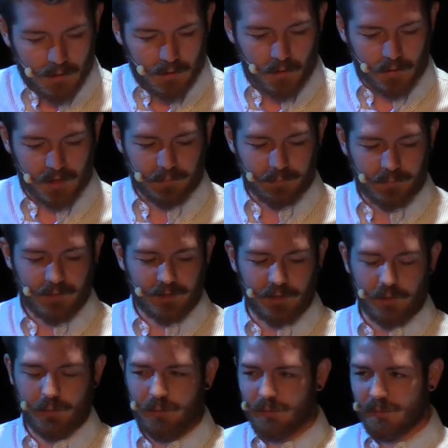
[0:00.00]
Okay,
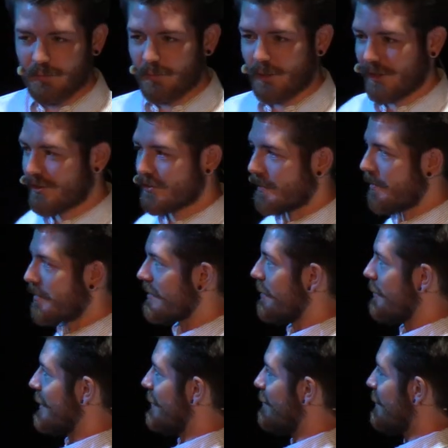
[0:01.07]
so what is
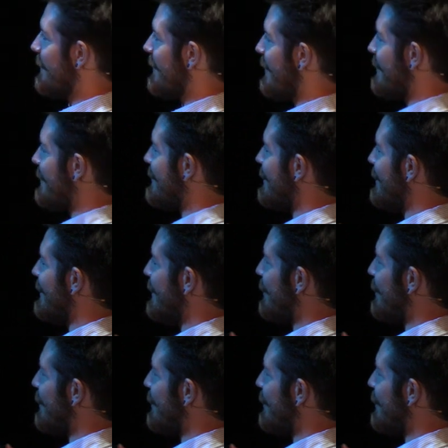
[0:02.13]
WebAssembly? This is the